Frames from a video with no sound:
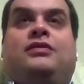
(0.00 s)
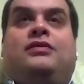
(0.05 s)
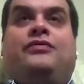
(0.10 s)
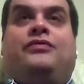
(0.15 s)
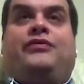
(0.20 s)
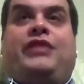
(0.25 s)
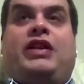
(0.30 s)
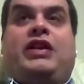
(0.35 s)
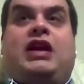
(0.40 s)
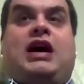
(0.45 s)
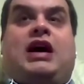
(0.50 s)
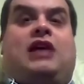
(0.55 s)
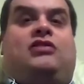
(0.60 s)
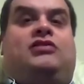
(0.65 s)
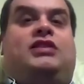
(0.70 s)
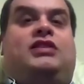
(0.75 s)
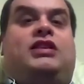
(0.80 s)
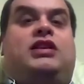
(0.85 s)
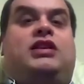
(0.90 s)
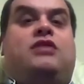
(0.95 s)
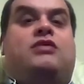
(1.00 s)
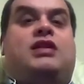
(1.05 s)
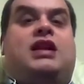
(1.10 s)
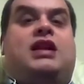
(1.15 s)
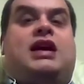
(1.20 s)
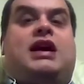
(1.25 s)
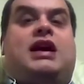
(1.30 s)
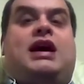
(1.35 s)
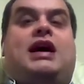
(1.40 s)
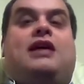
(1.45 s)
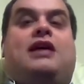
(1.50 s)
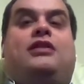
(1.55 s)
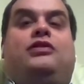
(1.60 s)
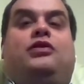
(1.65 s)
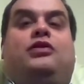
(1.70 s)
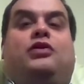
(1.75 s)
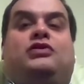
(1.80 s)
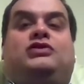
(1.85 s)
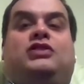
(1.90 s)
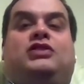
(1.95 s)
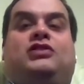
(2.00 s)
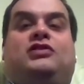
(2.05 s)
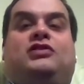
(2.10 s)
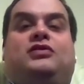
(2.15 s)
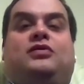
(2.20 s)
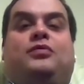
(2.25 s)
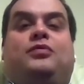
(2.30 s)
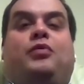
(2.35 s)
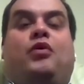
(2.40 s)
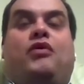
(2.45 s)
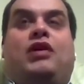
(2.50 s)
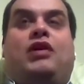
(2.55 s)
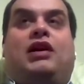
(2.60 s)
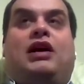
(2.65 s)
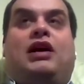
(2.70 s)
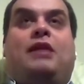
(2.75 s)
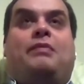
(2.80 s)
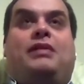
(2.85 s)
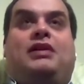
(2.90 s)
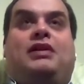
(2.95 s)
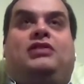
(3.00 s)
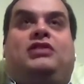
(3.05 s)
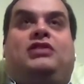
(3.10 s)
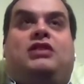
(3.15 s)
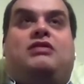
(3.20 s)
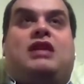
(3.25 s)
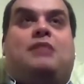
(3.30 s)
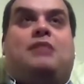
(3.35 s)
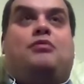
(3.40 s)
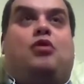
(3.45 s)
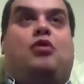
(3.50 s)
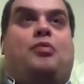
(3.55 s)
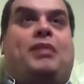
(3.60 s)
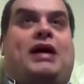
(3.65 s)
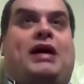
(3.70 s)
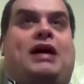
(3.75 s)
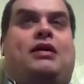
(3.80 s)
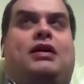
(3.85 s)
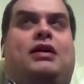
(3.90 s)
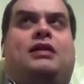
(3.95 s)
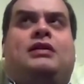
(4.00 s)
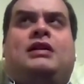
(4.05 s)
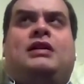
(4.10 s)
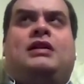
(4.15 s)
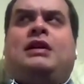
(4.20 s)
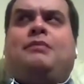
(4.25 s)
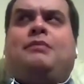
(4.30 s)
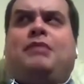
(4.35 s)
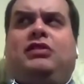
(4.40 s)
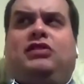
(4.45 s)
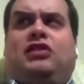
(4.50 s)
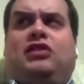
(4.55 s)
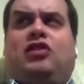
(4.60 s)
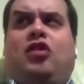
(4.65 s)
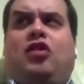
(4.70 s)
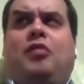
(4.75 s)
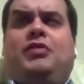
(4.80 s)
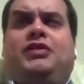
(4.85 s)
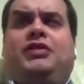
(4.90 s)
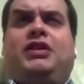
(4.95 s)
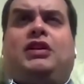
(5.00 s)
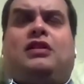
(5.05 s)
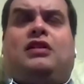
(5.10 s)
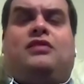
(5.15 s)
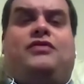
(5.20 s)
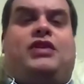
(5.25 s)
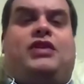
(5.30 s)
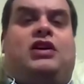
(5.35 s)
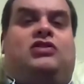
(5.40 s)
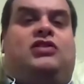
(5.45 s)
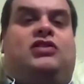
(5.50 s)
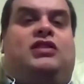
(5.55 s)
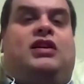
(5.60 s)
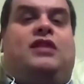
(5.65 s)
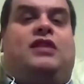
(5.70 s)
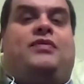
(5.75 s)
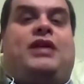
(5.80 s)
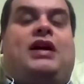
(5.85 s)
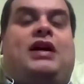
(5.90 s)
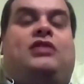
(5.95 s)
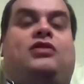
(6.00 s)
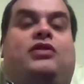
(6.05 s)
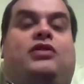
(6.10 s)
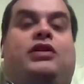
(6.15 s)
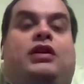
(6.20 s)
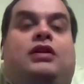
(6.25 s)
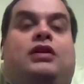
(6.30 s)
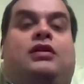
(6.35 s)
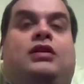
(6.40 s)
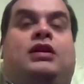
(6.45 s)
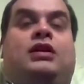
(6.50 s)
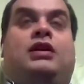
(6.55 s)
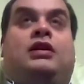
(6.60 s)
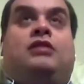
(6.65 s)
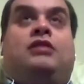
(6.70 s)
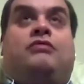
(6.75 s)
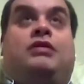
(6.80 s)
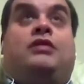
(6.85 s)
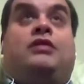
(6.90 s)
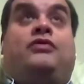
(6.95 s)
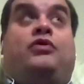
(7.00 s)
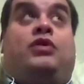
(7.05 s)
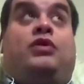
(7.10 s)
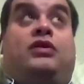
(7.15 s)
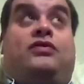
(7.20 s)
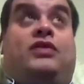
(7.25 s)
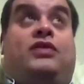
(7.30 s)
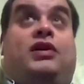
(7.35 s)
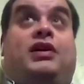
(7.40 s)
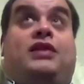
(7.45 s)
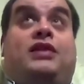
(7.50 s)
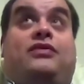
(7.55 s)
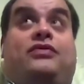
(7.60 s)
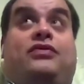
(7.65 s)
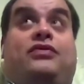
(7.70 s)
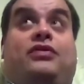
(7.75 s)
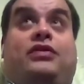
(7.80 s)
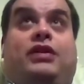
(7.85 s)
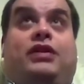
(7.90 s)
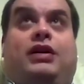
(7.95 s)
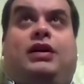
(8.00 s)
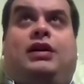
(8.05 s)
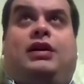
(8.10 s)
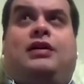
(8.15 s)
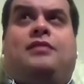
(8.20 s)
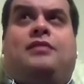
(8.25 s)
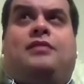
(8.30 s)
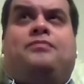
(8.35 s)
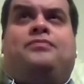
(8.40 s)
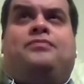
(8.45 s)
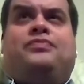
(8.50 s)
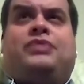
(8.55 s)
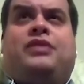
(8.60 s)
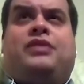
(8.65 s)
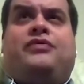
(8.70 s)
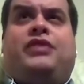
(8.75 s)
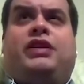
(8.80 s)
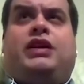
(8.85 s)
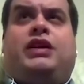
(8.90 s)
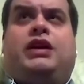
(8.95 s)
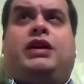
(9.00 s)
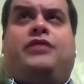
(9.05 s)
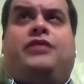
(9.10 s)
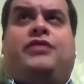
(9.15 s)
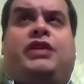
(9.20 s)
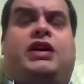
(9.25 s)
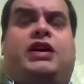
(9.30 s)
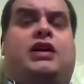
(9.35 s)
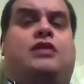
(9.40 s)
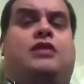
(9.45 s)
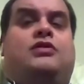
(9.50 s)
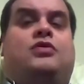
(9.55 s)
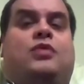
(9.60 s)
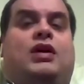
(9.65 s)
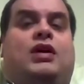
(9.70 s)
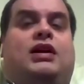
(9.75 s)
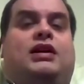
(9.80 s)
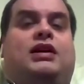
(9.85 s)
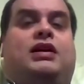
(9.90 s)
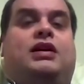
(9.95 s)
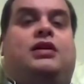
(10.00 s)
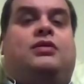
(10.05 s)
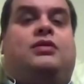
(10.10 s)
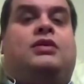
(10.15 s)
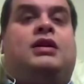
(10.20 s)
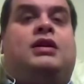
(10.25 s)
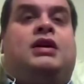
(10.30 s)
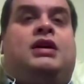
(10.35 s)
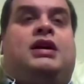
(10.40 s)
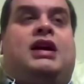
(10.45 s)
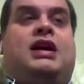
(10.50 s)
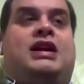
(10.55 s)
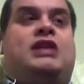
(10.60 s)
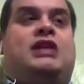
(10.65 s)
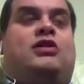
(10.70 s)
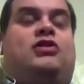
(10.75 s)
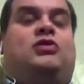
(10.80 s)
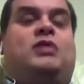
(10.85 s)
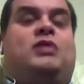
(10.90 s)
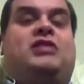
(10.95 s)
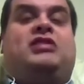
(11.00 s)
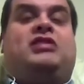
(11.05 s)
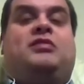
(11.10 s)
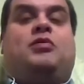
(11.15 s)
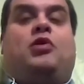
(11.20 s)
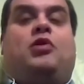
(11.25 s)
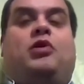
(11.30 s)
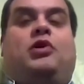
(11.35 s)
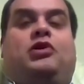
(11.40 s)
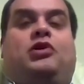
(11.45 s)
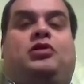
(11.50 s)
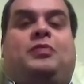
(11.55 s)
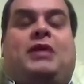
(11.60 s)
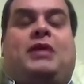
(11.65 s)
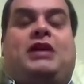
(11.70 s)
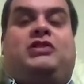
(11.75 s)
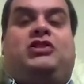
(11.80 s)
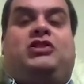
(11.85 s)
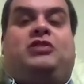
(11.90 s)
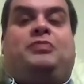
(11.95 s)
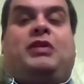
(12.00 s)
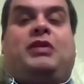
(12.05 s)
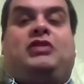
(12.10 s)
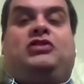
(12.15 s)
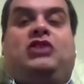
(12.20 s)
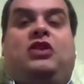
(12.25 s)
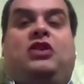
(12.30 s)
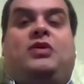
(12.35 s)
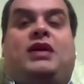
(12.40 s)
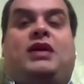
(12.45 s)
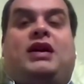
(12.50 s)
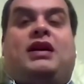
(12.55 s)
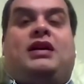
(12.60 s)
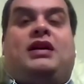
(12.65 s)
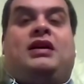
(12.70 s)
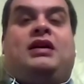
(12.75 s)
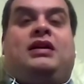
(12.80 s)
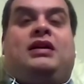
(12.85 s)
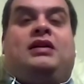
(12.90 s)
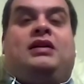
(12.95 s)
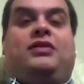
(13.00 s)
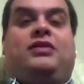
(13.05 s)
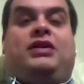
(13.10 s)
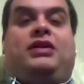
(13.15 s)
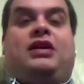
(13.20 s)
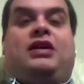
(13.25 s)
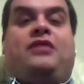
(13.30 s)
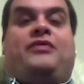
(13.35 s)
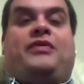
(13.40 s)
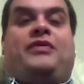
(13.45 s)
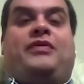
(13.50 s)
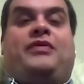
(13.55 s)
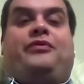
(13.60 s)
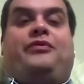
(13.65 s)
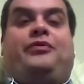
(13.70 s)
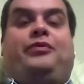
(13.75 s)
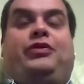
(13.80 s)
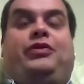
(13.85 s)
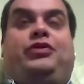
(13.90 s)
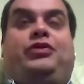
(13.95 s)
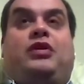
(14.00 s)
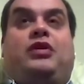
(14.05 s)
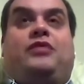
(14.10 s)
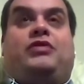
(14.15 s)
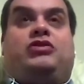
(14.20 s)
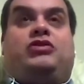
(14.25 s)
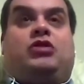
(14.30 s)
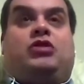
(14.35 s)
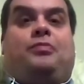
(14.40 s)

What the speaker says: Then you can get not just more reliability, you can get more power. Mr. Coleman did a conversion like that on a Rover 45 that he owned a while ago, and he got 20 more horsepower just by doing doing the job